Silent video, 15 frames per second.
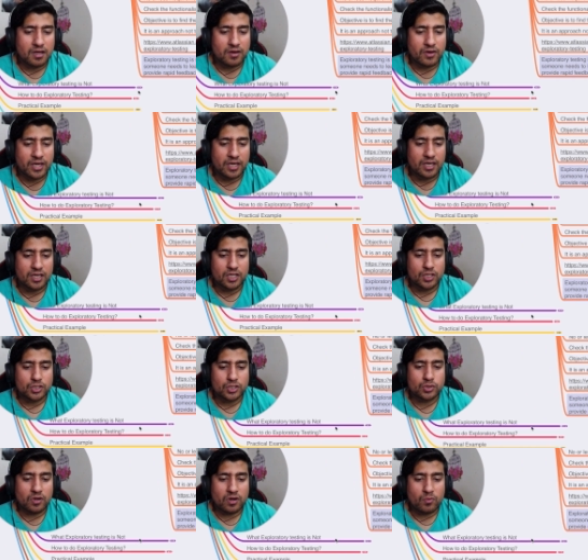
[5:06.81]
Okay,
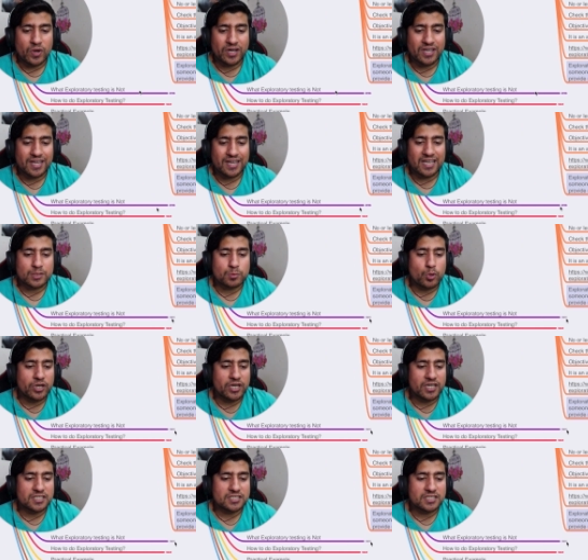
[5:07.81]
so uh, what
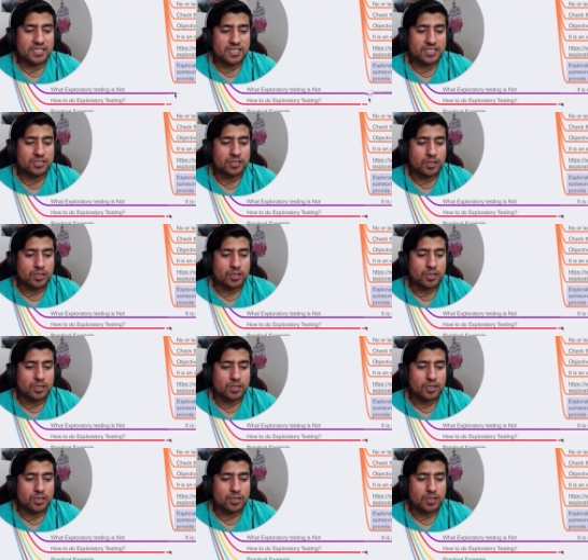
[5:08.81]
exploratory testing is